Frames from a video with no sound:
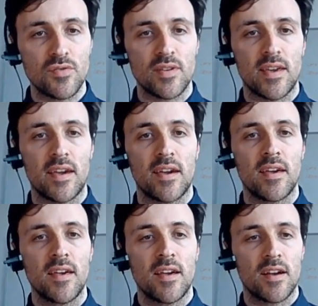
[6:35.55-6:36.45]
here,
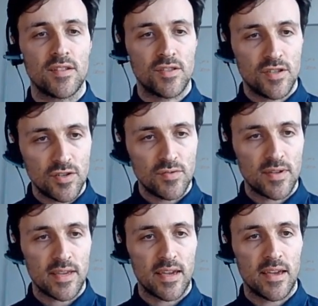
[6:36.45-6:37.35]
a 2
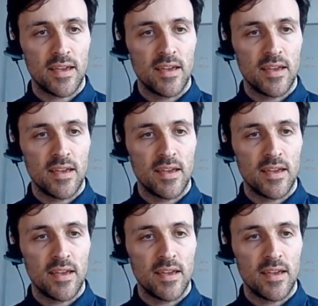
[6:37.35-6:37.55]
here,